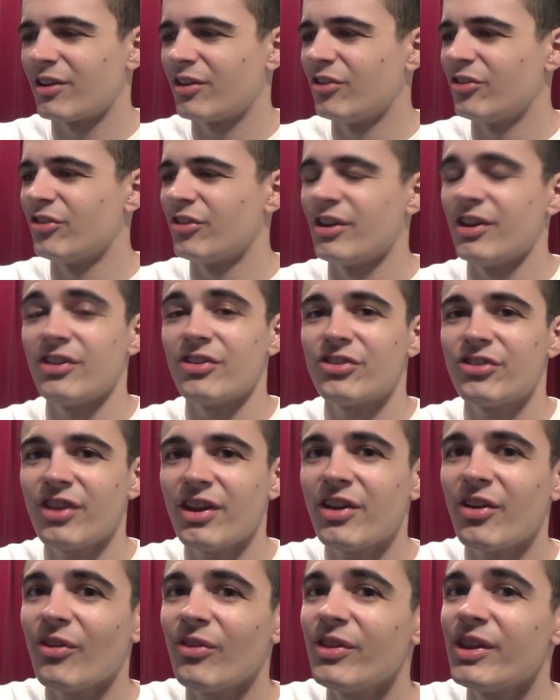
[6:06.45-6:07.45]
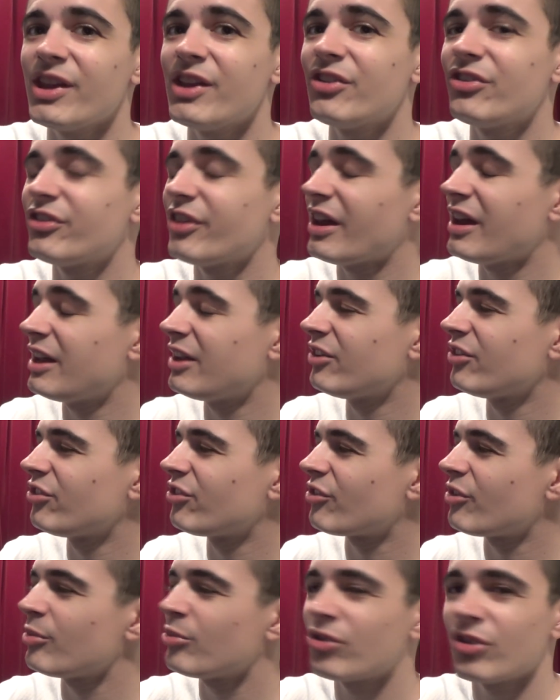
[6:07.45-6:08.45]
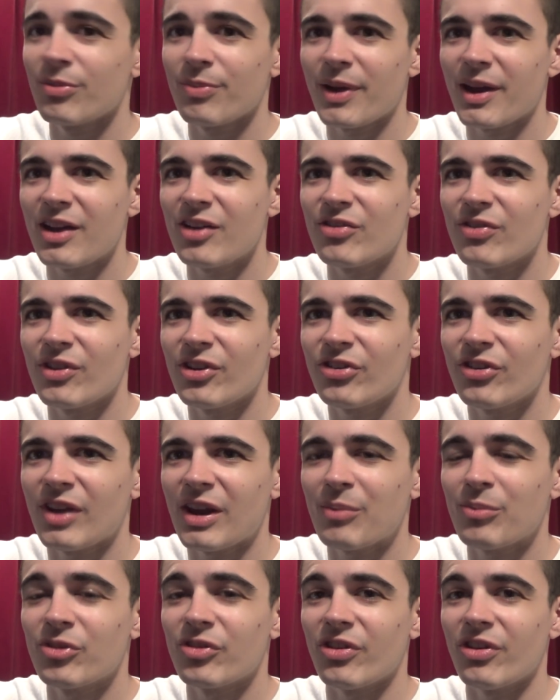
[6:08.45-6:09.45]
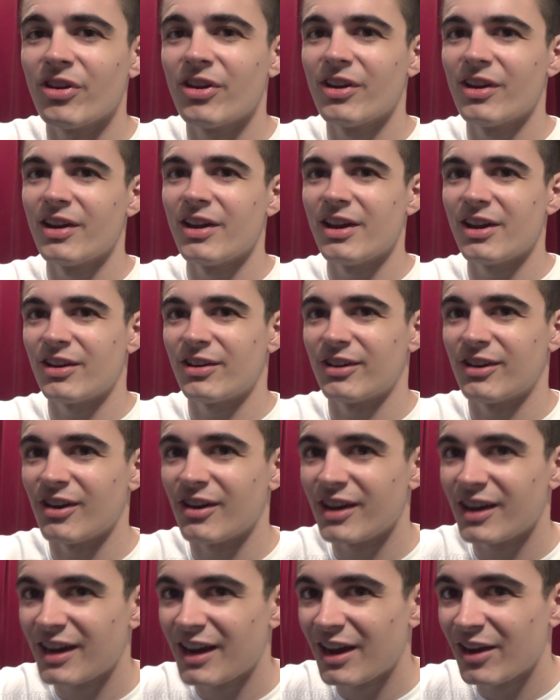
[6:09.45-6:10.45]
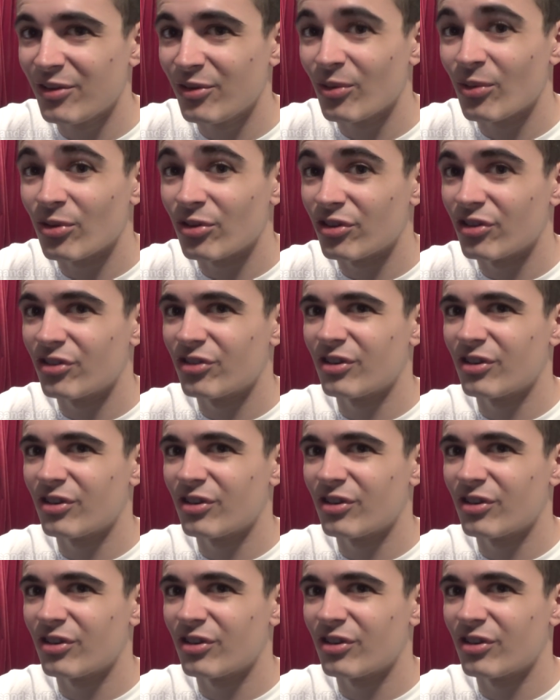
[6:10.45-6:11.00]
because it said on the selling description page for this on Amazon it could light candles,